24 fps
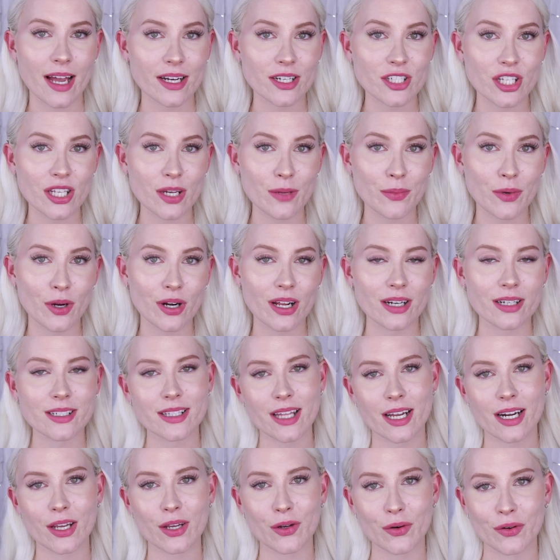actually a
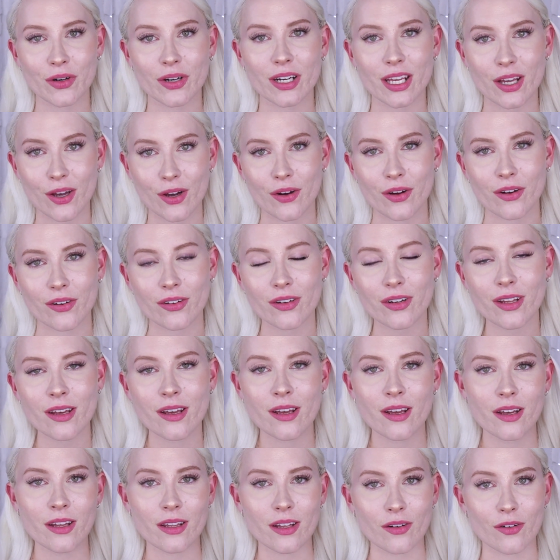product that I already own
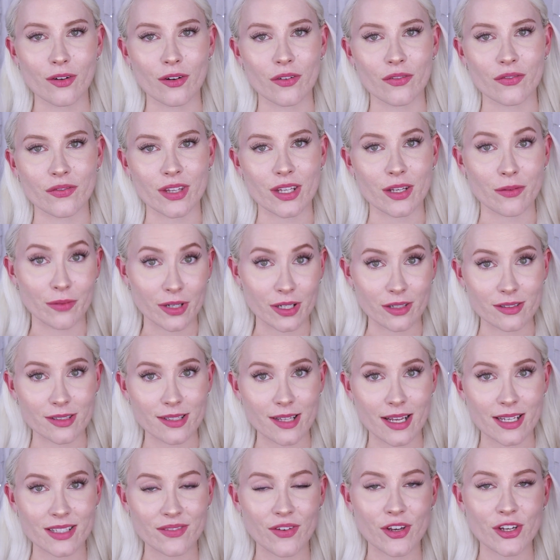of the real
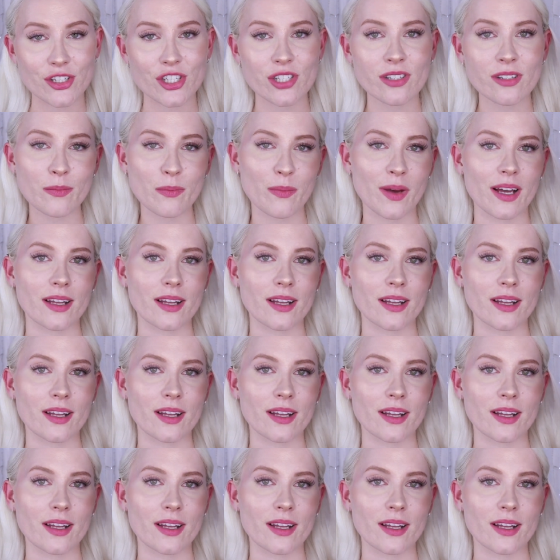size version,